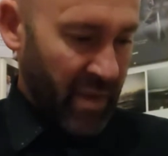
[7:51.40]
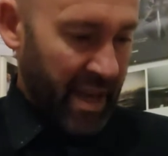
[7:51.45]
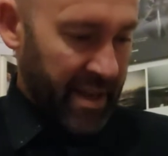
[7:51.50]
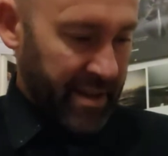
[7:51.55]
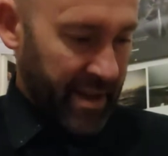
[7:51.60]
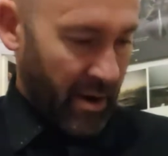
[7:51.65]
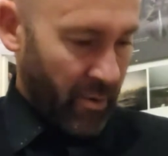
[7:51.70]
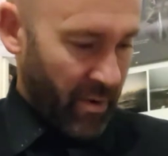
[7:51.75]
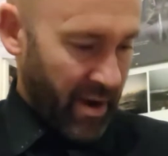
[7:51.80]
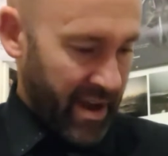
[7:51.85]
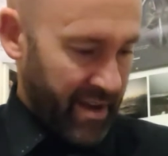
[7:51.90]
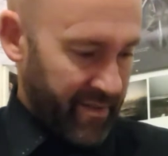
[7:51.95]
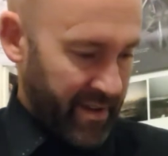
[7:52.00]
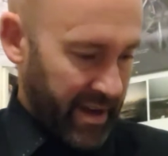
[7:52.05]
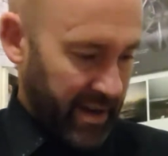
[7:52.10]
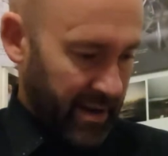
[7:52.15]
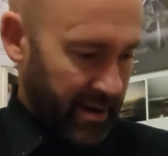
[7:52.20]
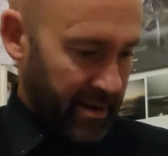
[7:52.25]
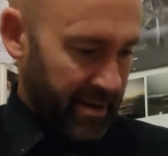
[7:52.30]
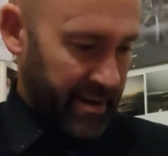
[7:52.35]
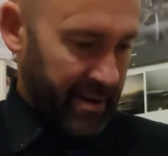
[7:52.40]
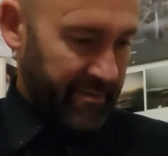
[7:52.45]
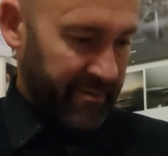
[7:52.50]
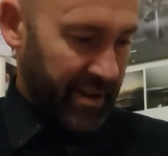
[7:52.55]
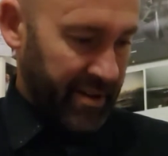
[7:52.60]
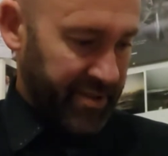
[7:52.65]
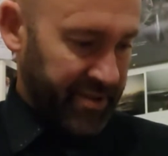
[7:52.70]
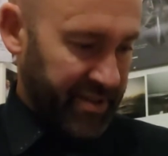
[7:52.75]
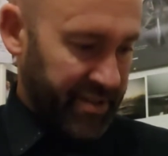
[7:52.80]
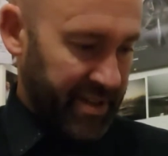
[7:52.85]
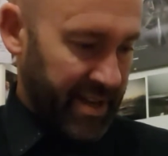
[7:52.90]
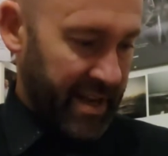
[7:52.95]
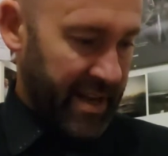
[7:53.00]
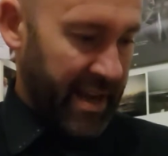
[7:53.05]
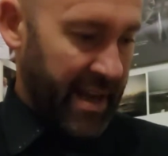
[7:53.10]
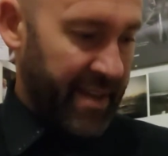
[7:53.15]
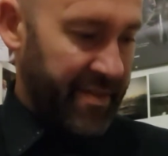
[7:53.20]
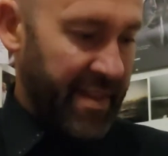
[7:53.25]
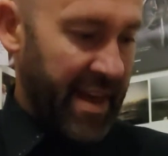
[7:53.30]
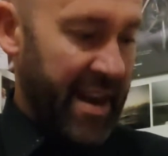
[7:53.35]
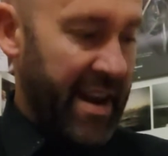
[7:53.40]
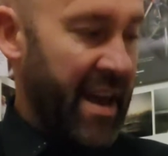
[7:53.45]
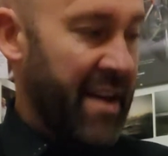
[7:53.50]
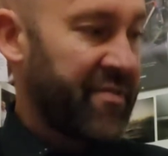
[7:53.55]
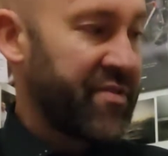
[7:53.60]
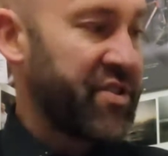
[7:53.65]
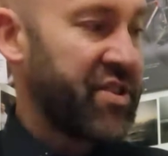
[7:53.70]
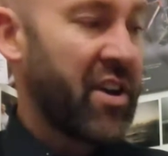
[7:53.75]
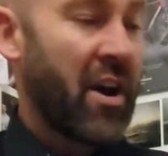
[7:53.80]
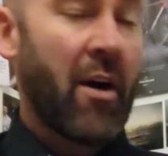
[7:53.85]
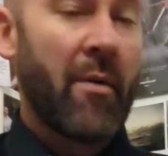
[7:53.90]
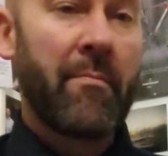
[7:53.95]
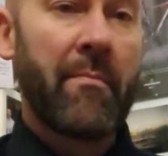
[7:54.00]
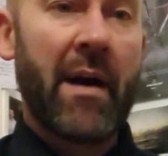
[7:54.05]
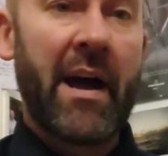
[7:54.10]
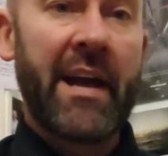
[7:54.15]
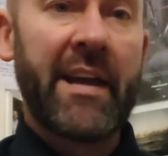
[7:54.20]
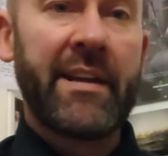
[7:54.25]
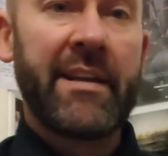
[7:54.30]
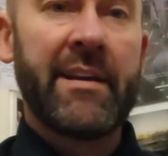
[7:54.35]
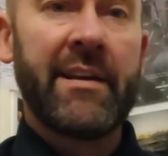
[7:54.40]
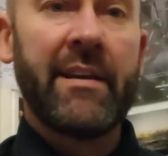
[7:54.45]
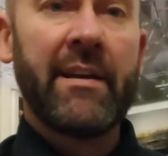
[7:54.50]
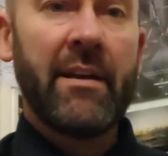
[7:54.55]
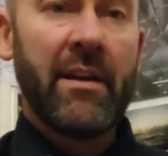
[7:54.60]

Now where have I gone? I've lost it. And then F sharp minor.